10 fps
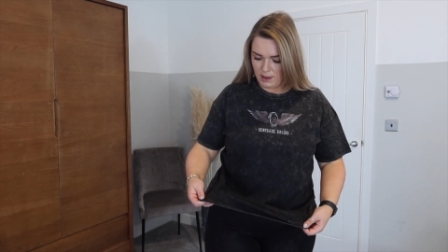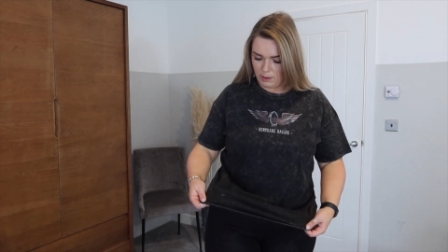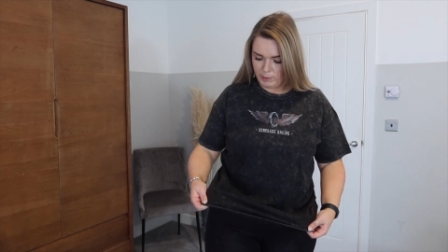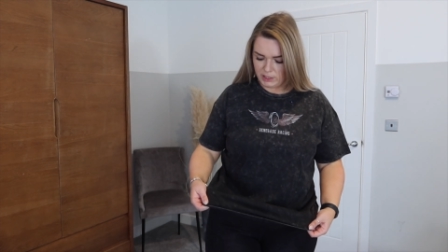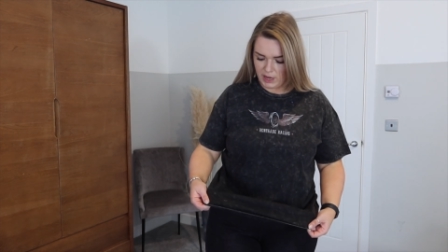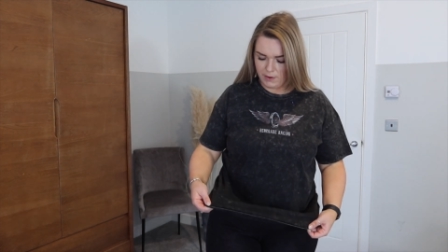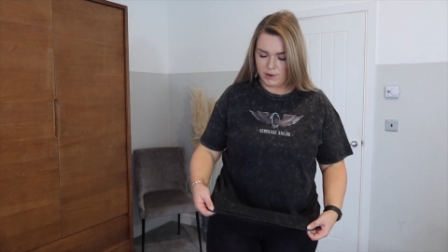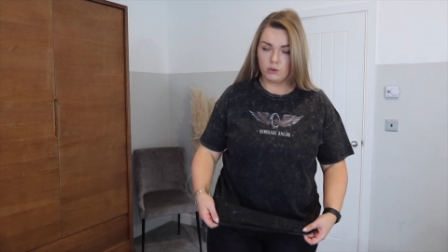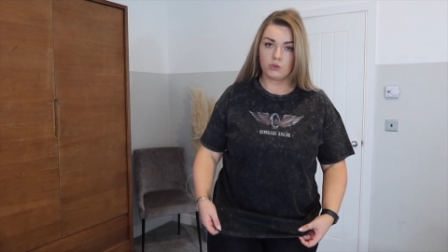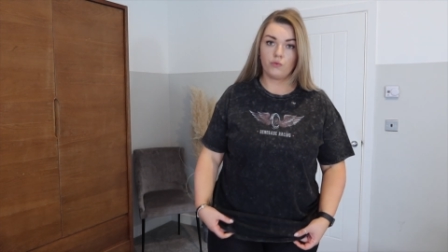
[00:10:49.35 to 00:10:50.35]
The
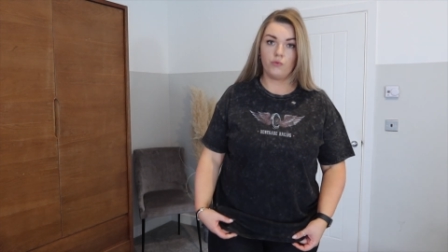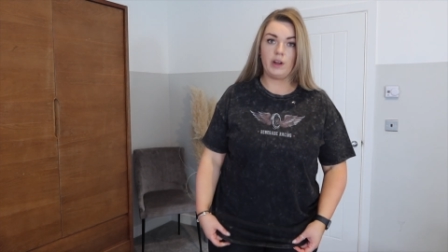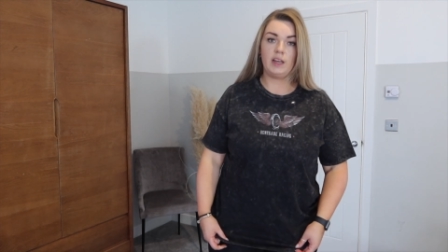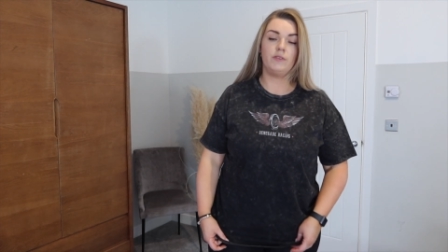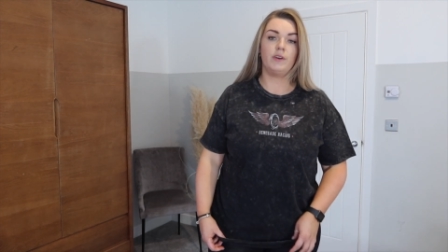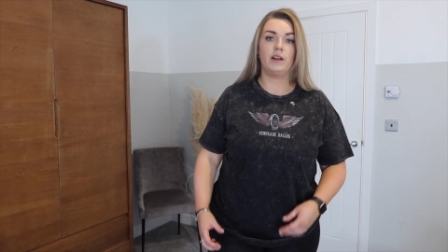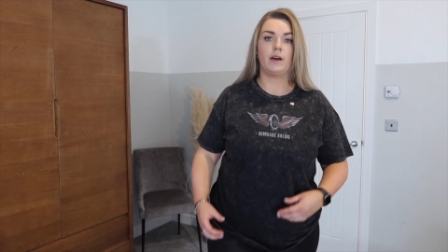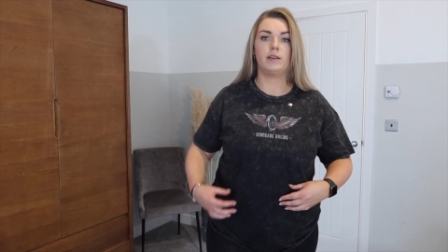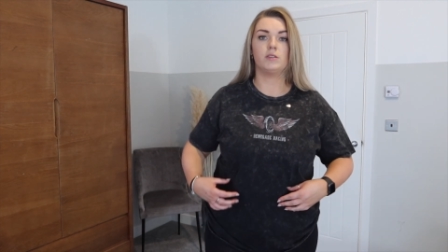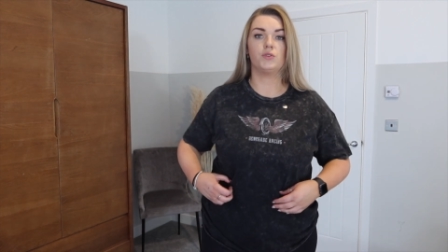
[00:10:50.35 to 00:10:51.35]
material's really, really
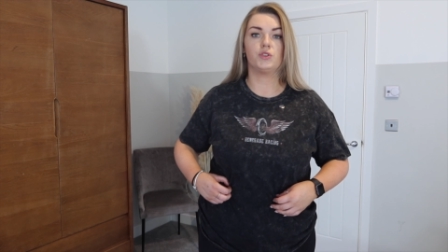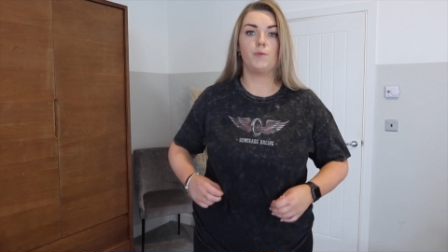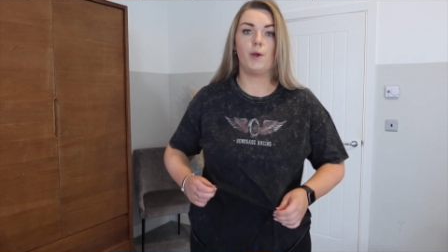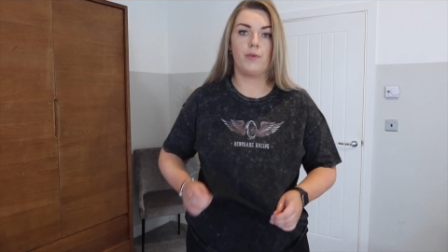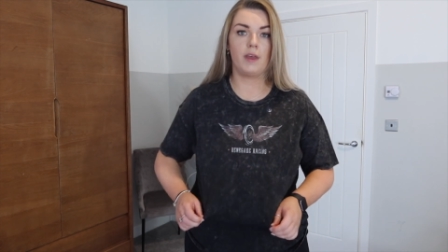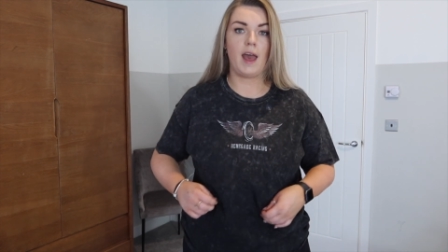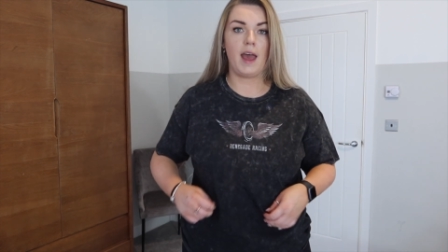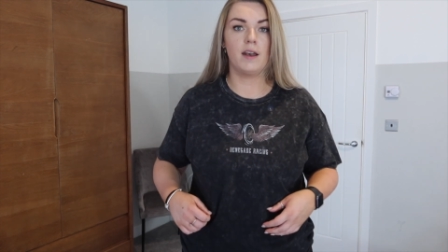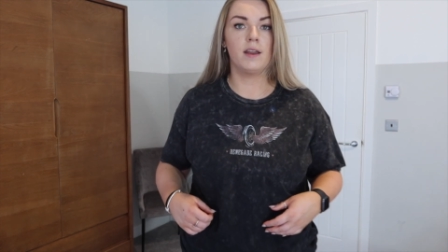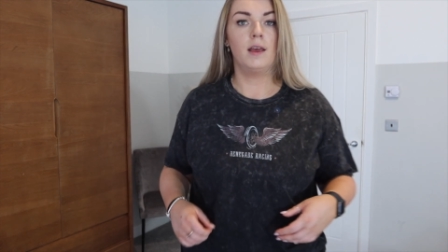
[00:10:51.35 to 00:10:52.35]
nice and smooth
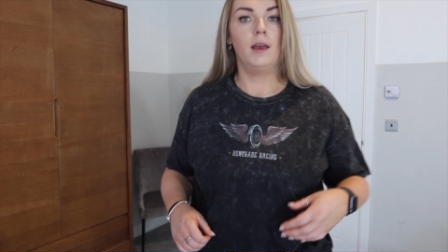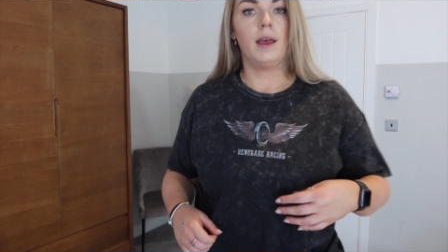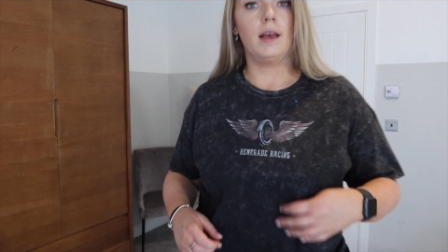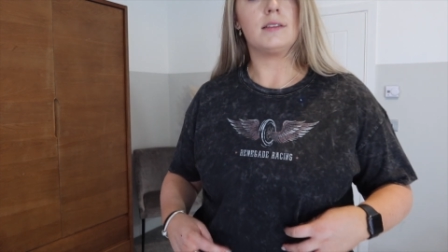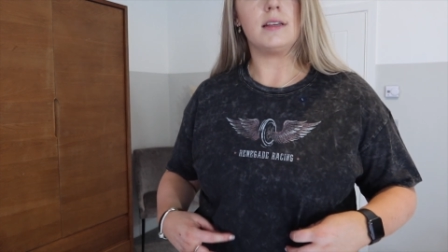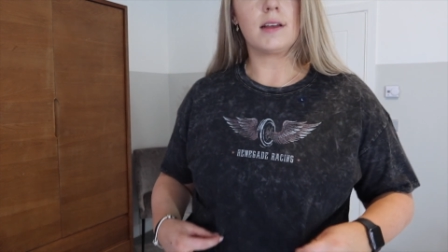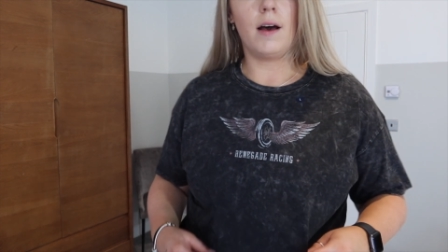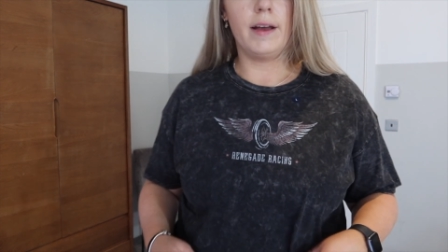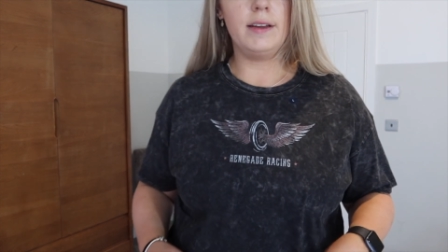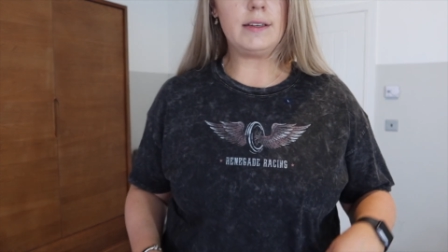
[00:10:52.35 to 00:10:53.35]
again. It's this
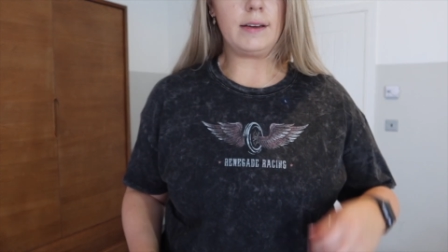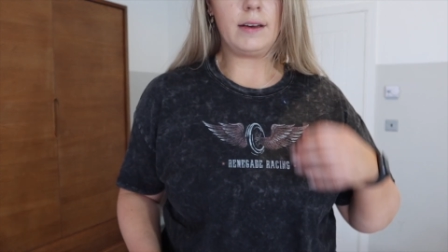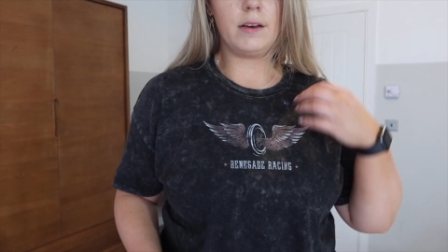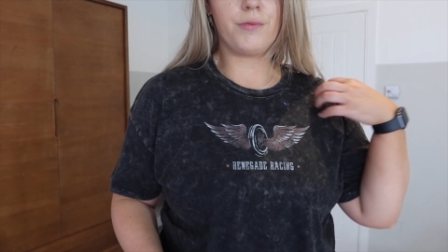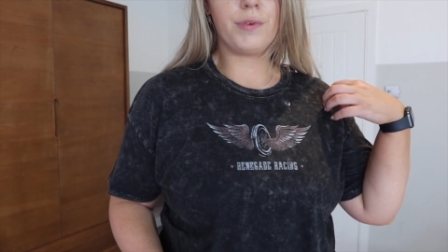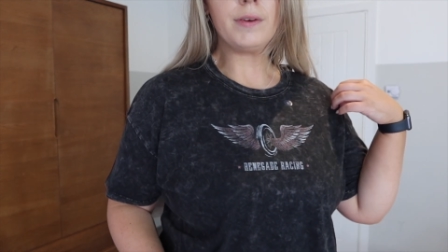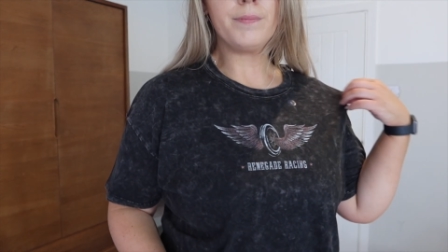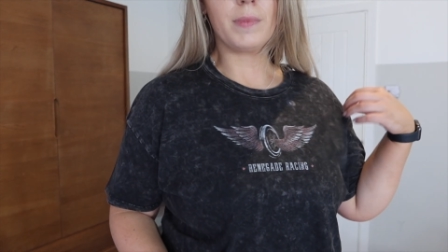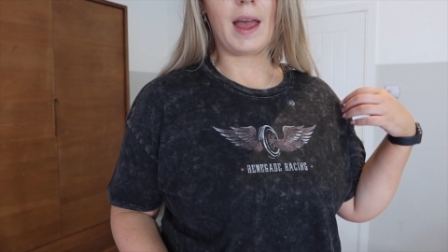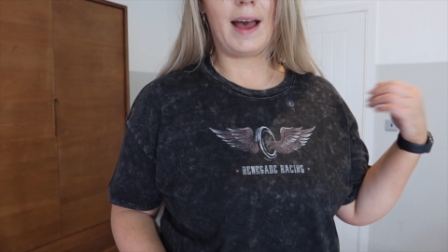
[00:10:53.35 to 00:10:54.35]
kind of
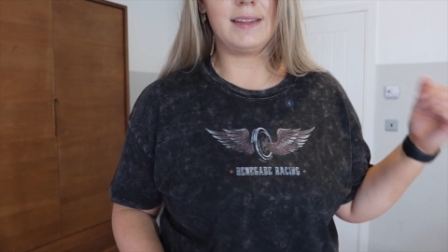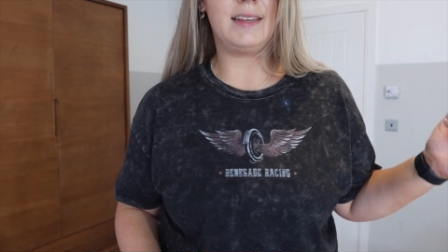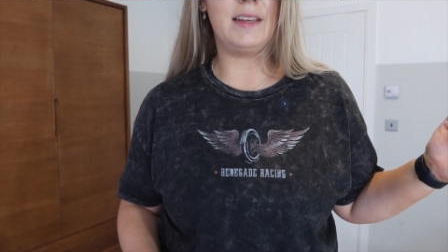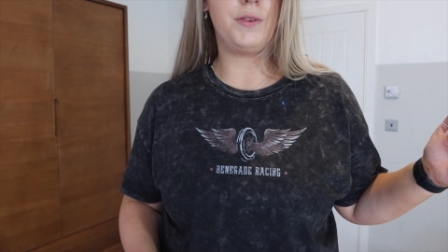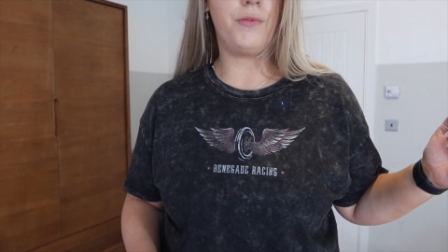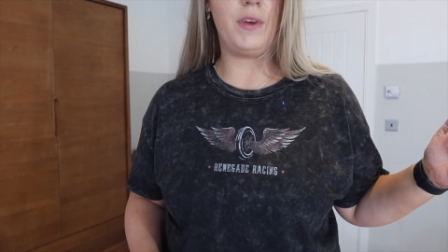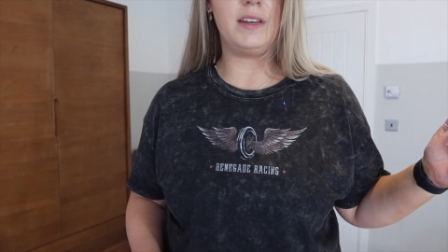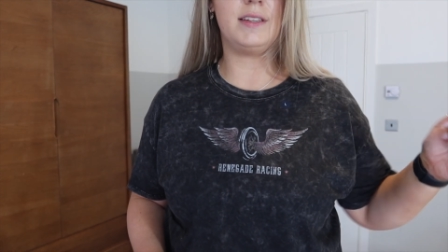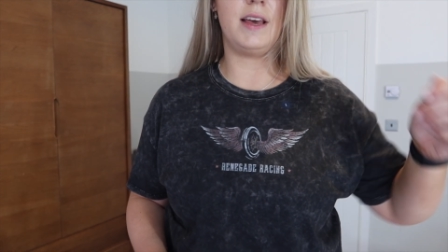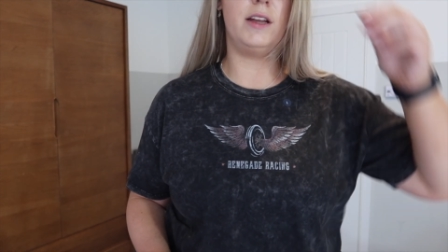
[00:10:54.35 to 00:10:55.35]
acid
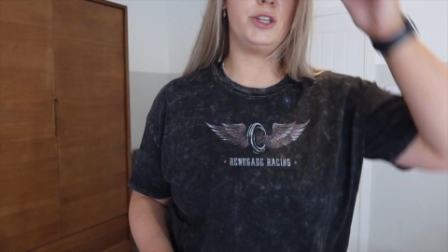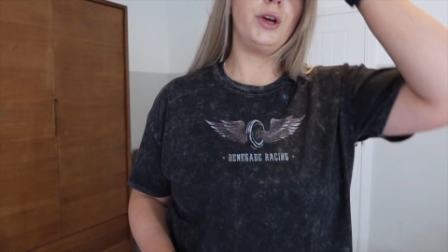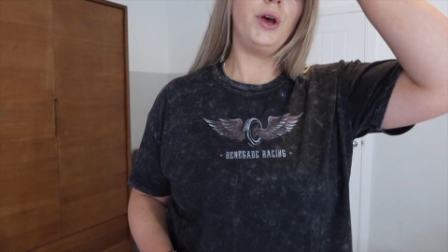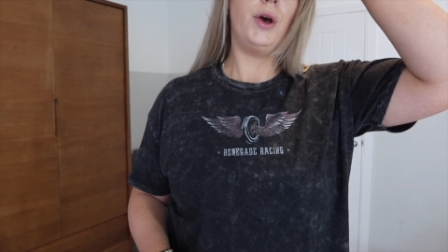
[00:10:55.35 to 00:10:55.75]
vintage